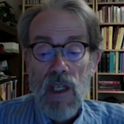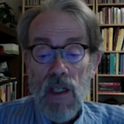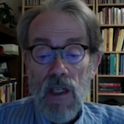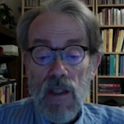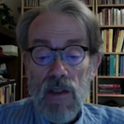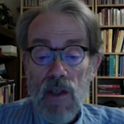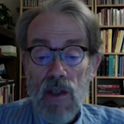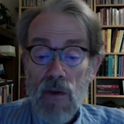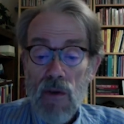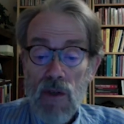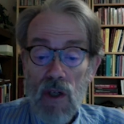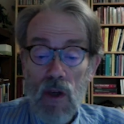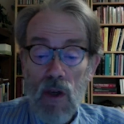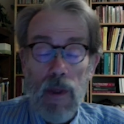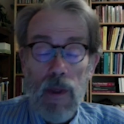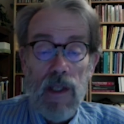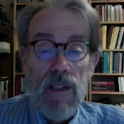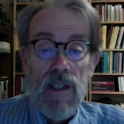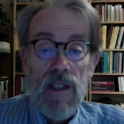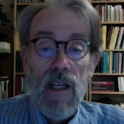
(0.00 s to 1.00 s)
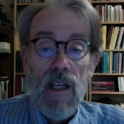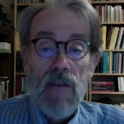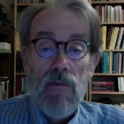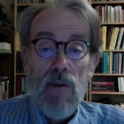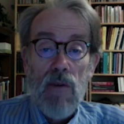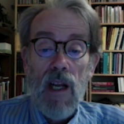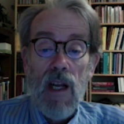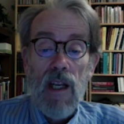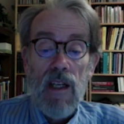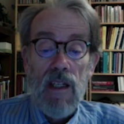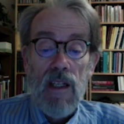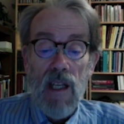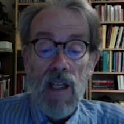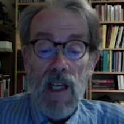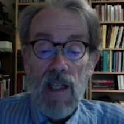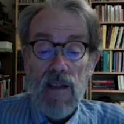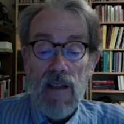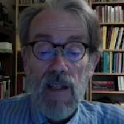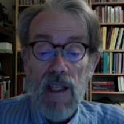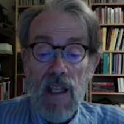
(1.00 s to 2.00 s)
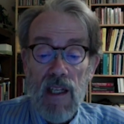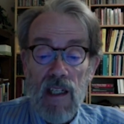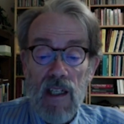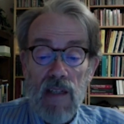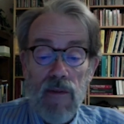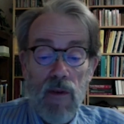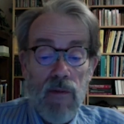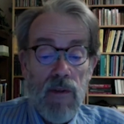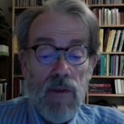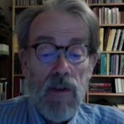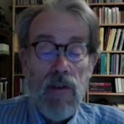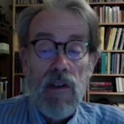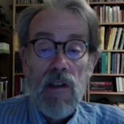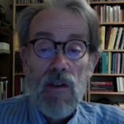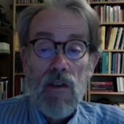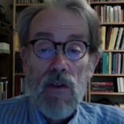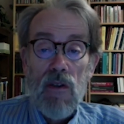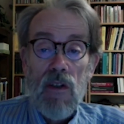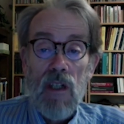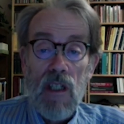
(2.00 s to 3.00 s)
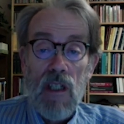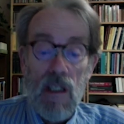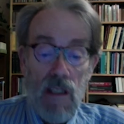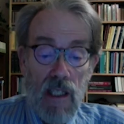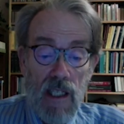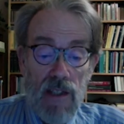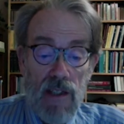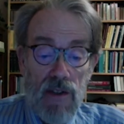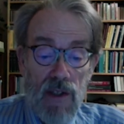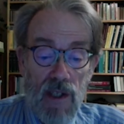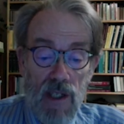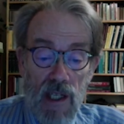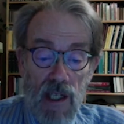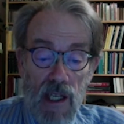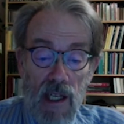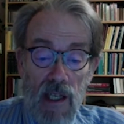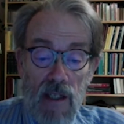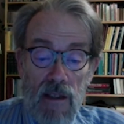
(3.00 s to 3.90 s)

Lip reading: don't always get right at the end of a very long election day.